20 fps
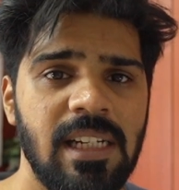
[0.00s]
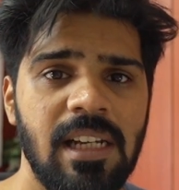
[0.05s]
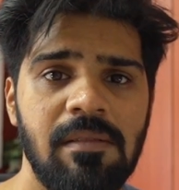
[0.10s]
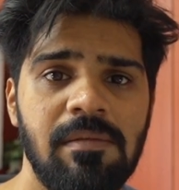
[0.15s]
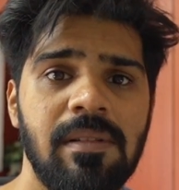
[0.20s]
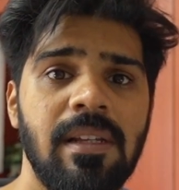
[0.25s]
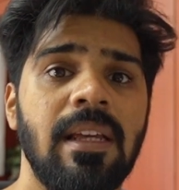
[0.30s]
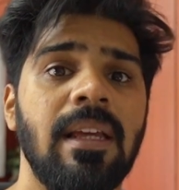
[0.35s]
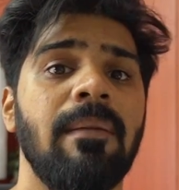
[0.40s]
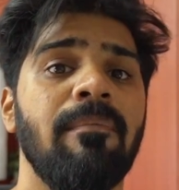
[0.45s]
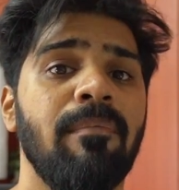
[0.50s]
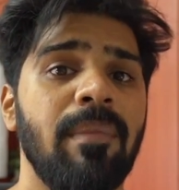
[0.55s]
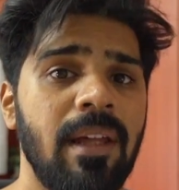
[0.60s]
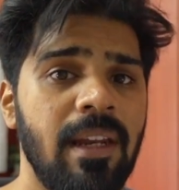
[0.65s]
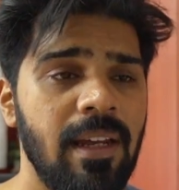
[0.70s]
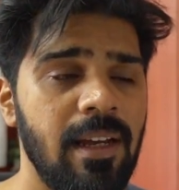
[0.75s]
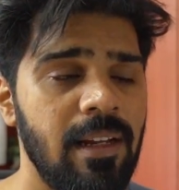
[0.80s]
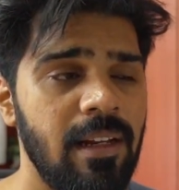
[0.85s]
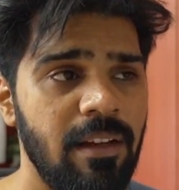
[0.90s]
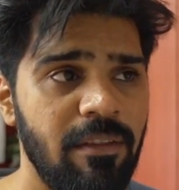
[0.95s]
comes the
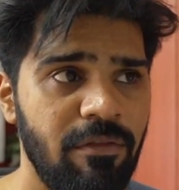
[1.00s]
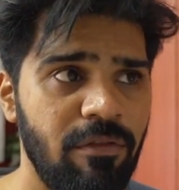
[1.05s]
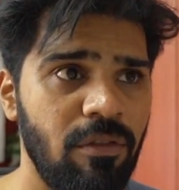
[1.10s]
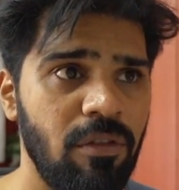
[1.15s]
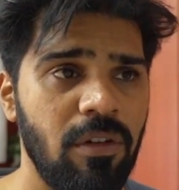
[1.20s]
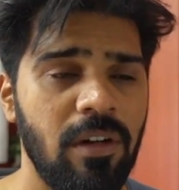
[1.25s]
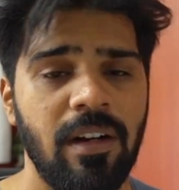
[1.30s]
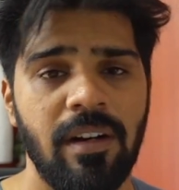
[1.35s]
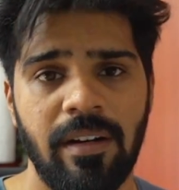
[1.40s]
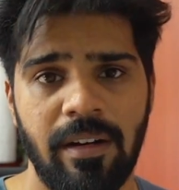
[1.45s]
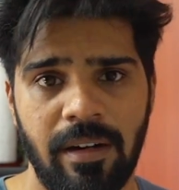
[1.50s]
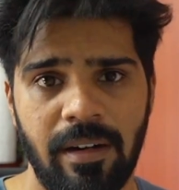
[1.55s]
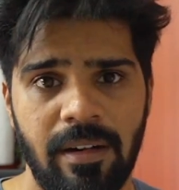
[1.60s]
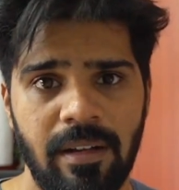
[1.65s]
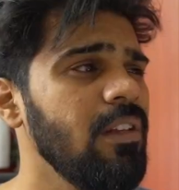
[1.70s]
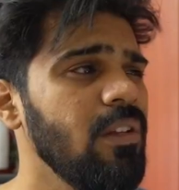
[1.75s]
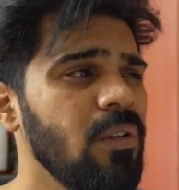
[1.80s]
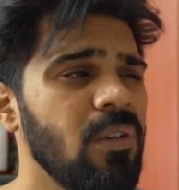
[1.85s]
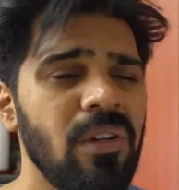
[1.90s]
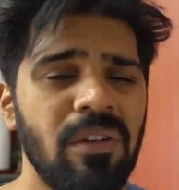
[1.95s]
Imperiale 400.
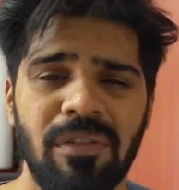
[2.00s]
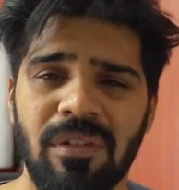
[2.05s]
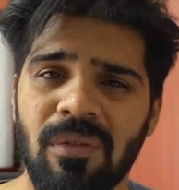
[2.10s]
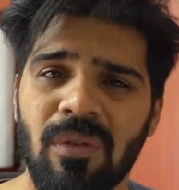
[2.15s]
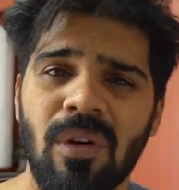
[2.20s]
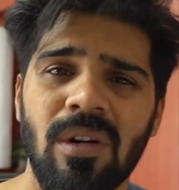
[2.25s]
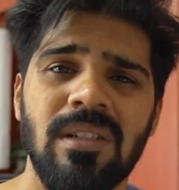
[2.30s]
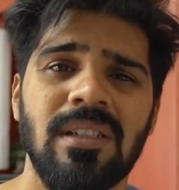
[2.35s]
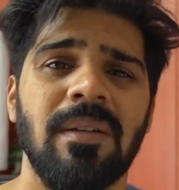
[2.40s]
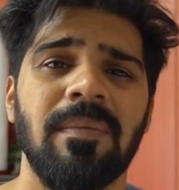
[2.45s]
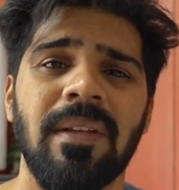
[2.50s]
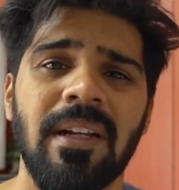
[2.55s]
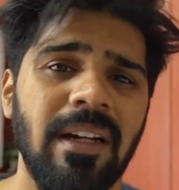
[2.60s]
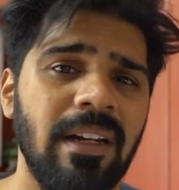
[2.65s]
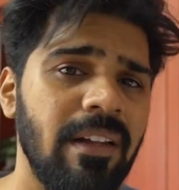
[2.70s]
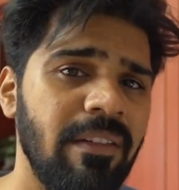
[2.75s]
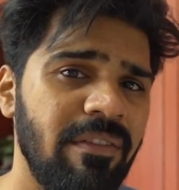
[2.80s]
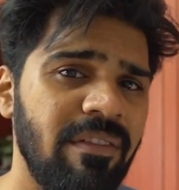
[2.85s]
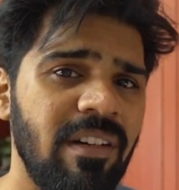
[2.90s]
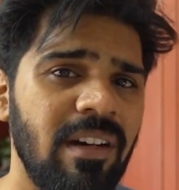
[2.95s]
You know, if you want something
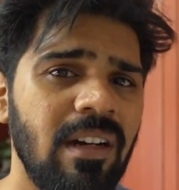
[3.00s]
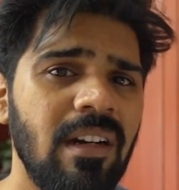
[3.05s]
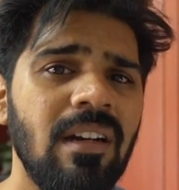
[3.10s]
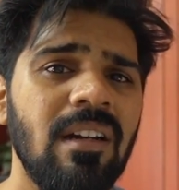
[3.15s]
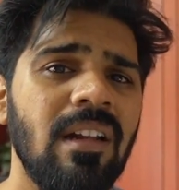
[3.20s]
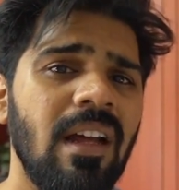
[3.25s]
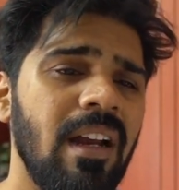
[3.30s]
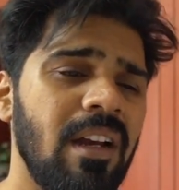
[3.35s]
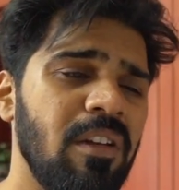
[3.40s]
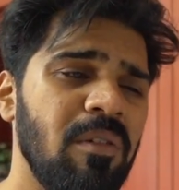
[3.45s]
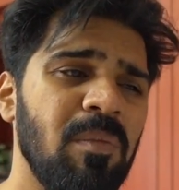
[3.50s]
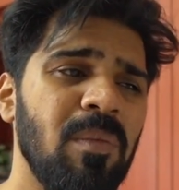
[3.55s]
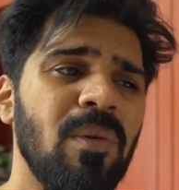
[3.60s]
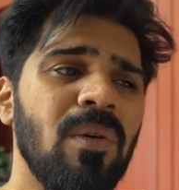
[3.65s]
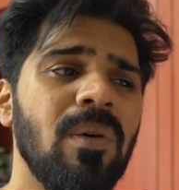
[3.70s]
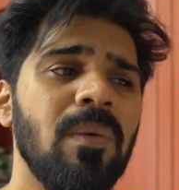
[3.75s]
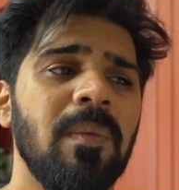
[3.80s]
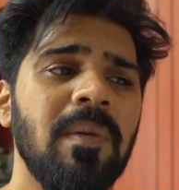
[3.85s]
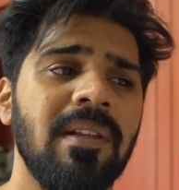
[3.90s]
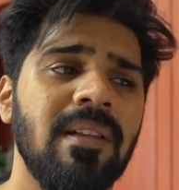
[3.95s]
different and you're
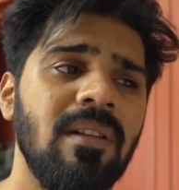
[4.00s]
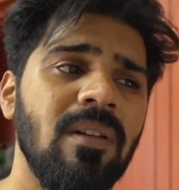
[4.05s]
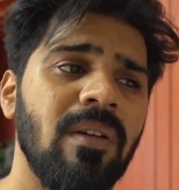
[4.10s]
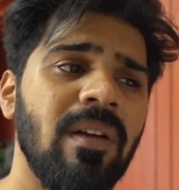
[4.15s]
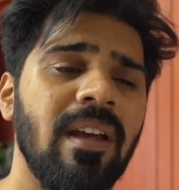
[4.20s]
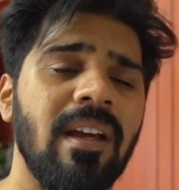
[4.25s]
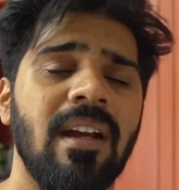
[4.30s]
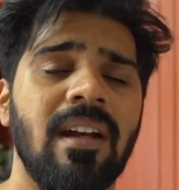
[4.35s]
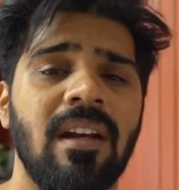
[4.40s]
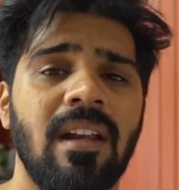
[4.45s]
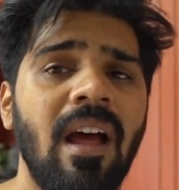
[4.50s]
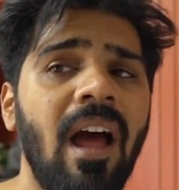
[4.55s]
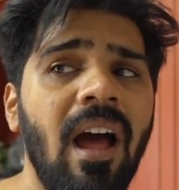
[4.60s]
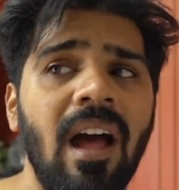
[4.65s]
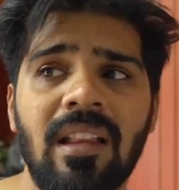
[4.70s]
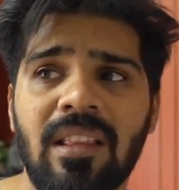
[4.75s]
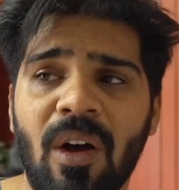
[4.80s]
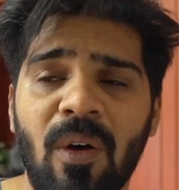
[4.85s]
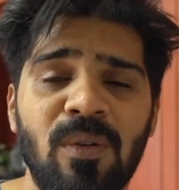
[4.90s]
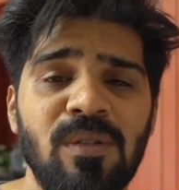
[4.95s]
bored with looking at
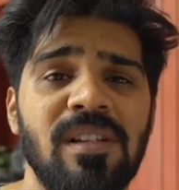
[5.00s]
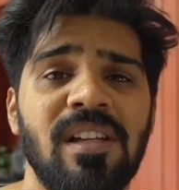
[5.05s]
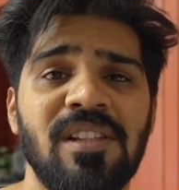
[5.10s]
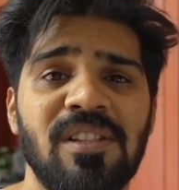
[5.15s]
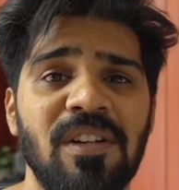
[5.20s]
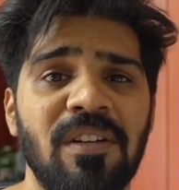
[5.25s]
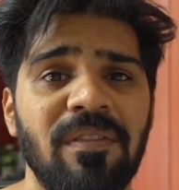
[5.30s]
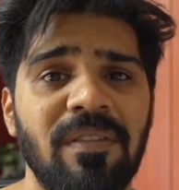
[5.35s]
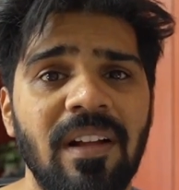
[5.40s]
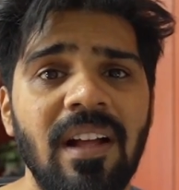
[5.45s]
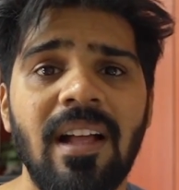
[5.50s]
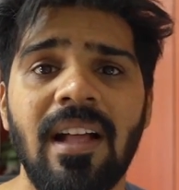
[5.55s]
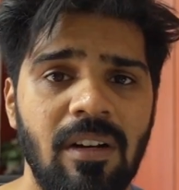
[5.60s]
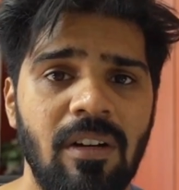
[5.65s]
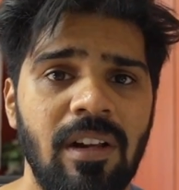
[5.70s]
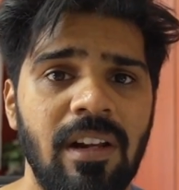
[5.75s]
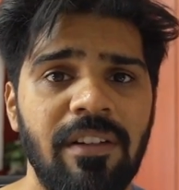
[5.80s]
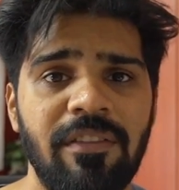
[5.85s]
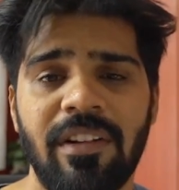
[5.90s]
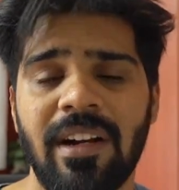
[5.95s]
thousands of
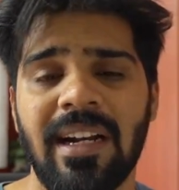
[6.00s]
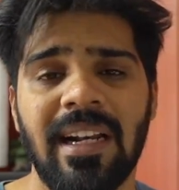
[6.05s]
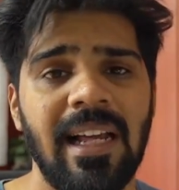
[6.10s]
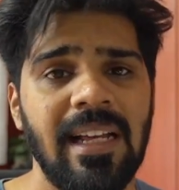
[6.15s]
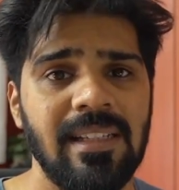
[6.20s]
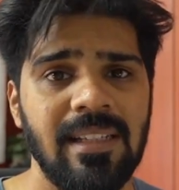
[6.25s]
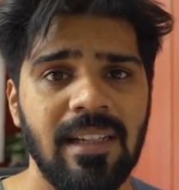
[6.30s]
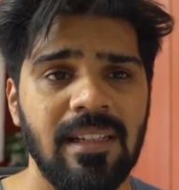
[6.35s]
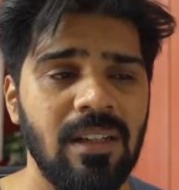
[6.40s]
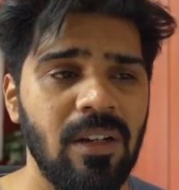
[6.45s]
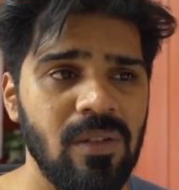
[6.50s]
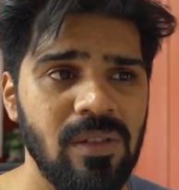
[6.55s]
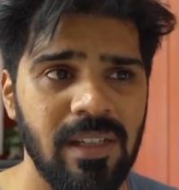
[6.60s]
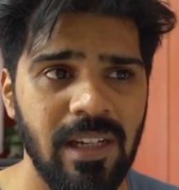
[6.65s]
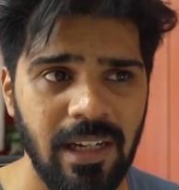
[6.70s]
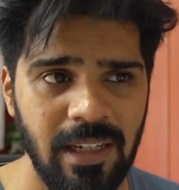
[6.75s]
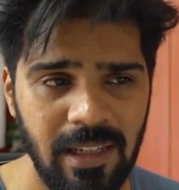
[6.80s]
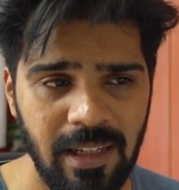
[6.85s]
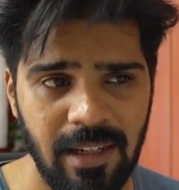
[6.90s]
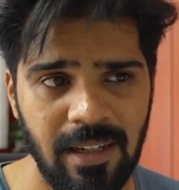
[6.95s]
Royal Enfield classics
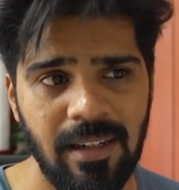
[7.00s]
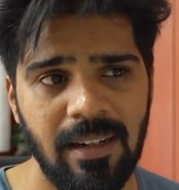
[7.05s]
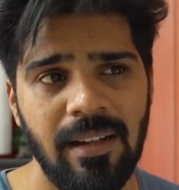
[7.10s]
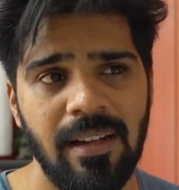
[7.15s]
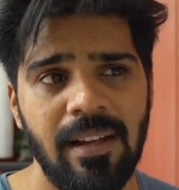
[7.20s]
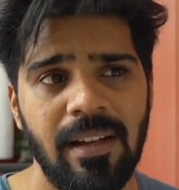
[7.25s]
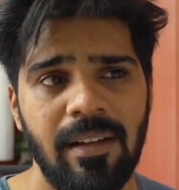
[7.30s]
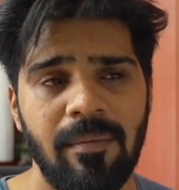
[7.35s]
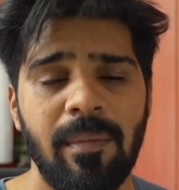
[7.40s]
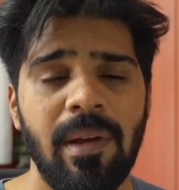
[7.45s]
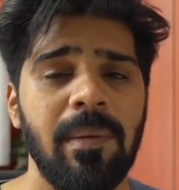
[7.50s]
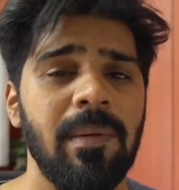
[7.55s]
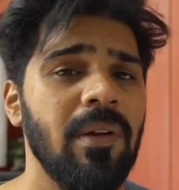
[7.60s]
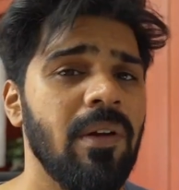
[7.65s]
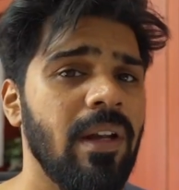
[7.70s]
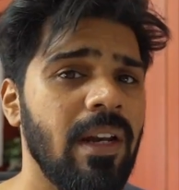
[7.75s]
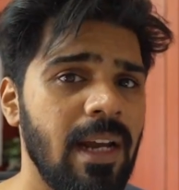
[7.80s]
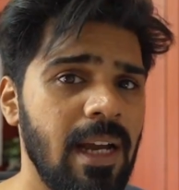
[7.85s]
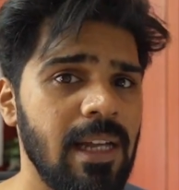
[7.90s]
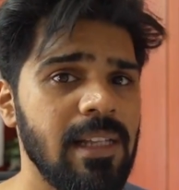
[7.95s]
outside, then maybe you
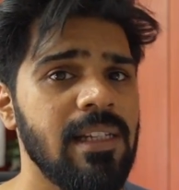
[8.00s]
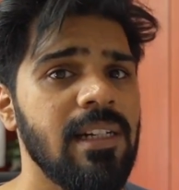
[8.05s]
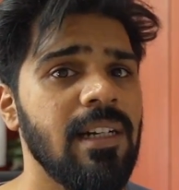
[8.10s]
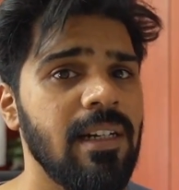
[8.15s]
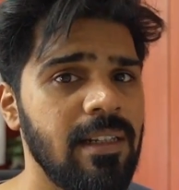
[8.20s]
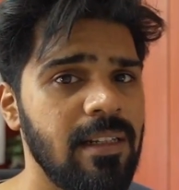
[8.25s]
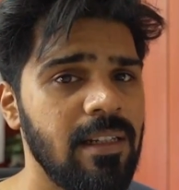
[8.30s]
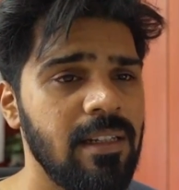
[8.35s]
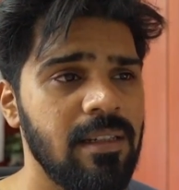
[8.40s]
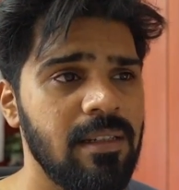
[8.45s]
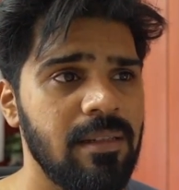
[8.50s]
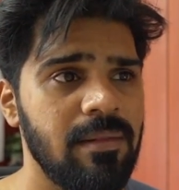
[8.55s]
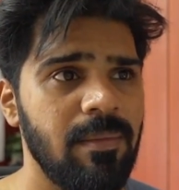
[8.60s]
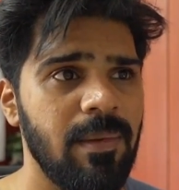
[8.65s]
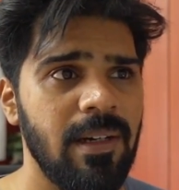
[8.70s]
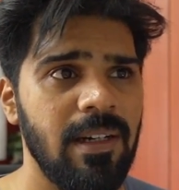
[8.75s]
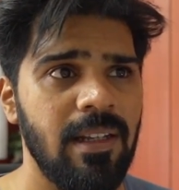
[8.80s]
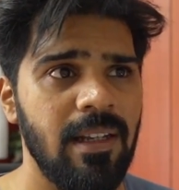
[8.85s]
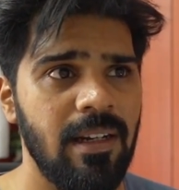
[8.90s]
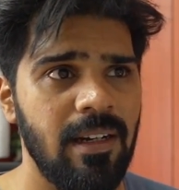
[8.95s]
can consider this.
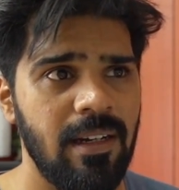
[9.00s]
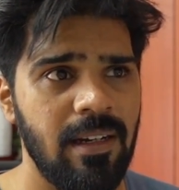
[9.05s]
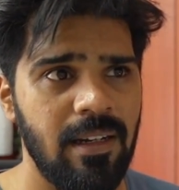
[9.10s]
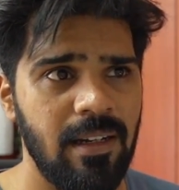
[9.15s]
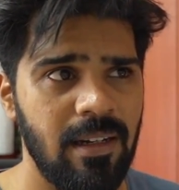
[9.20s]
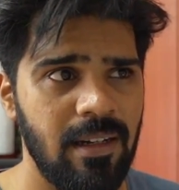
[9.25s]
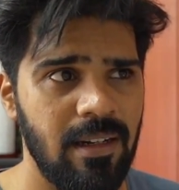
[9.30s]
But then